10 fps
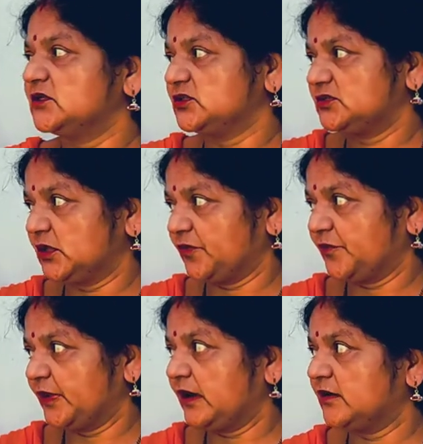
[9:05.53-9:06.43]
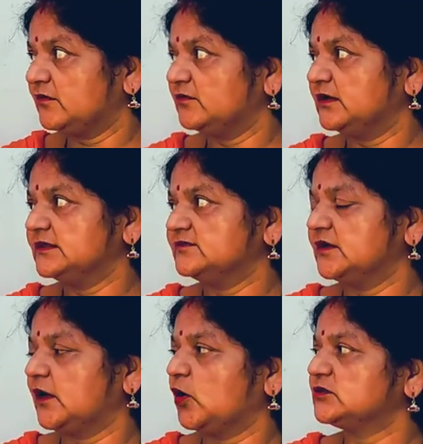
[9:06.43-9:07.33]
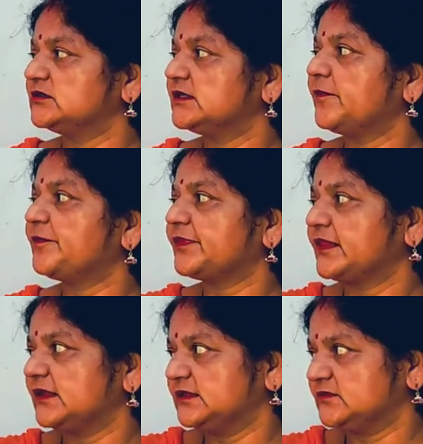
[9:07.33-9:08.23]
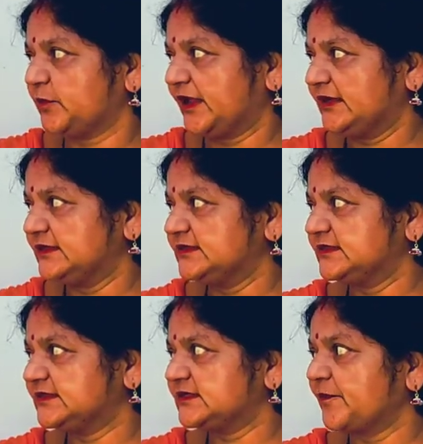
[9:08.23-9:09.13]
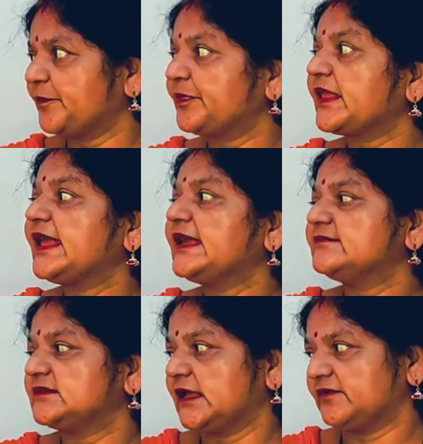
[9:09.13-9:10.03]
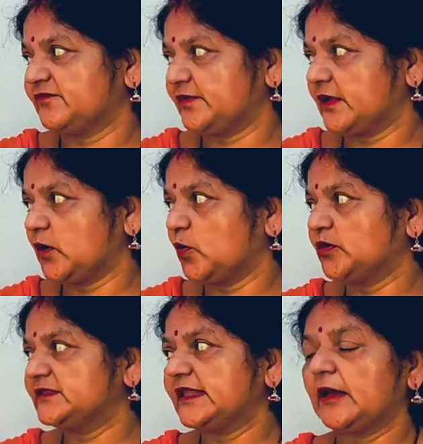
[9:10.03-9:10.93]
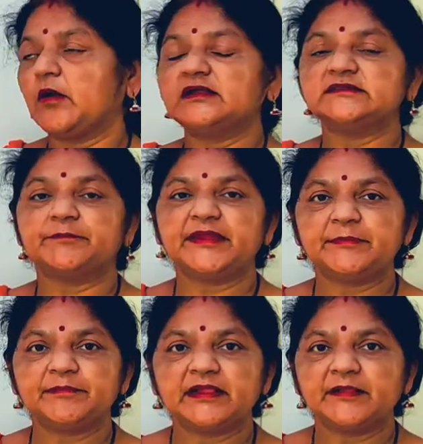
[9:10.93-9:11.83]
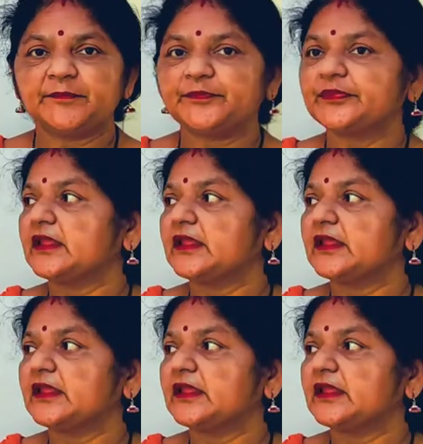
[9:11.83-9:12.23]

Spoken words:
If they have got any parents, they live with other people,